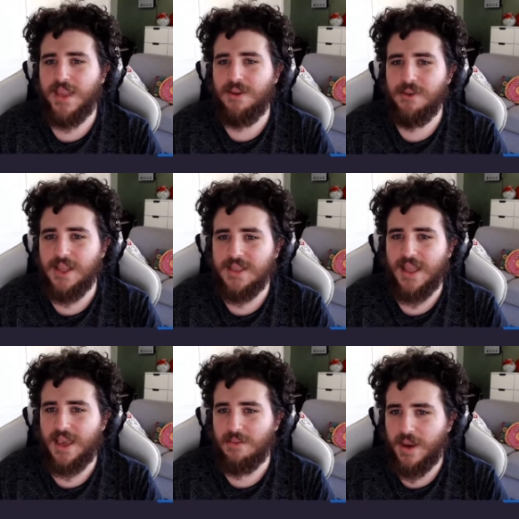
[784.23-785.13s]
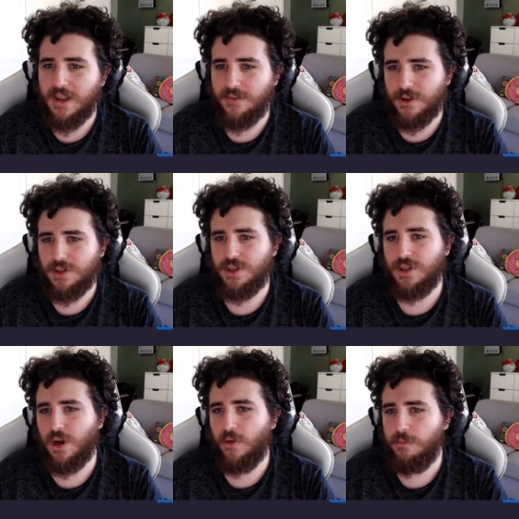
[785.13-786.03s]
they released a beta
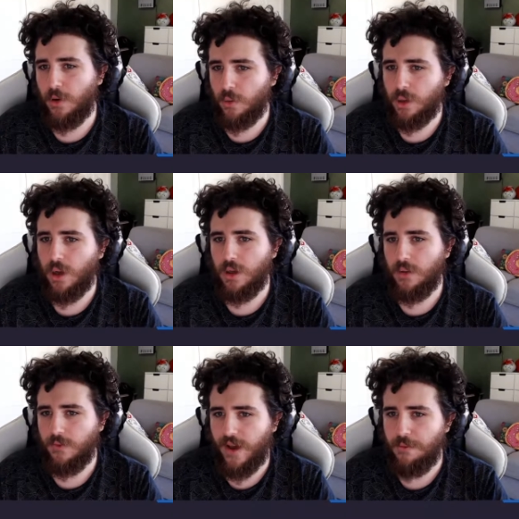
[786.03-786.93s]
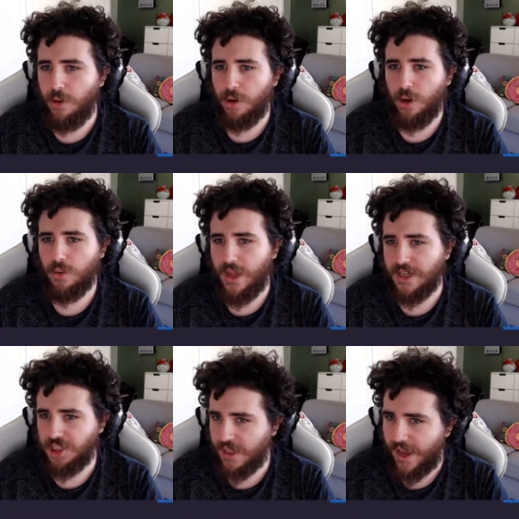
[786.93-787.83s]
version of Proton
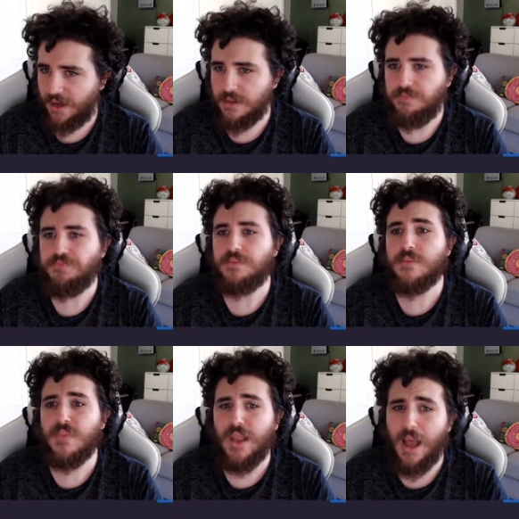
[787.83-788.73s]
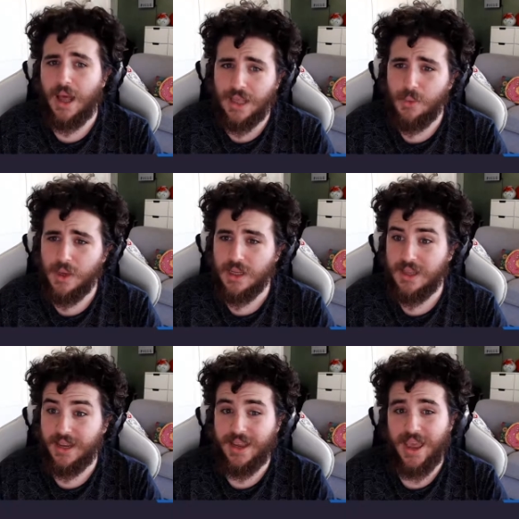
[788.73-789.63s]
5.0-10, allowing
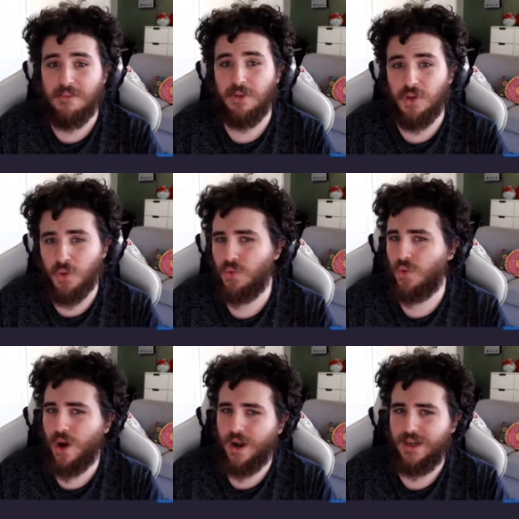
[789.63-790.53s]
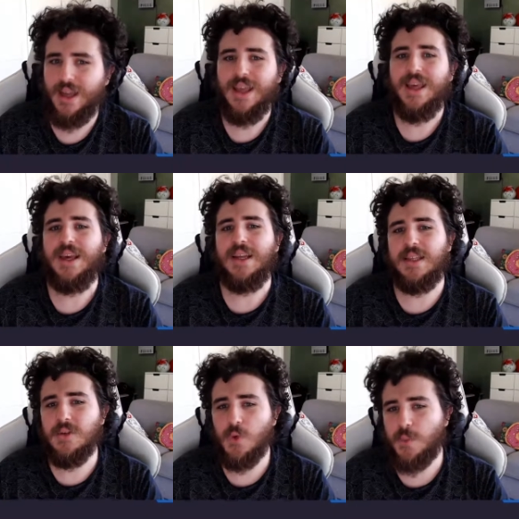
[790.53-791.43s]
the game to run.
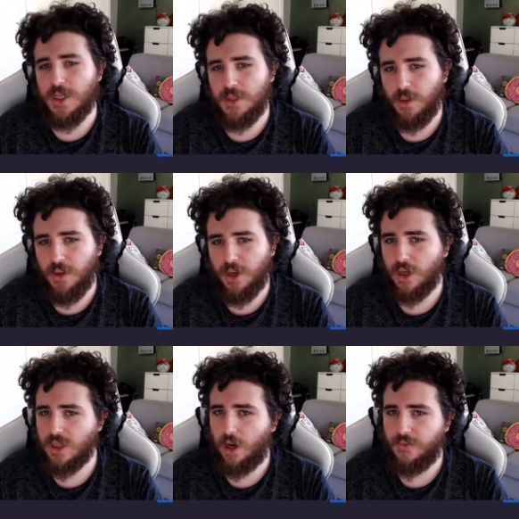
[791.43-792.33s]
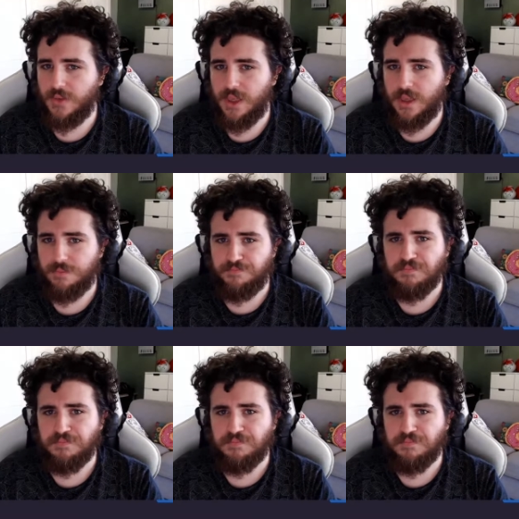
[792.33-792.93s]
This was possible because of the